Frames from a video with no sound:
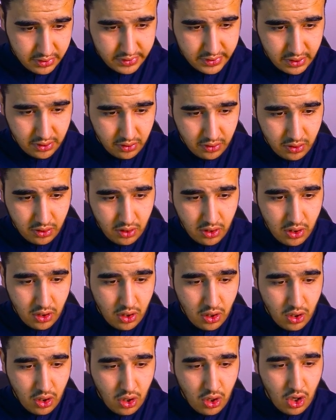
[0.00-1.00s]
So
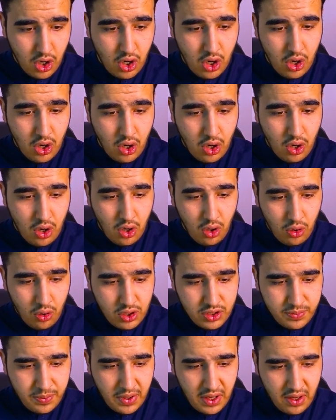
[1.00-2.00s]

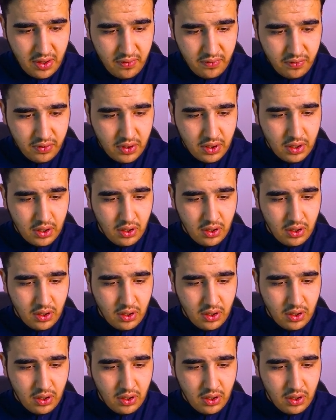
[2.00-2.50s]
OSPF,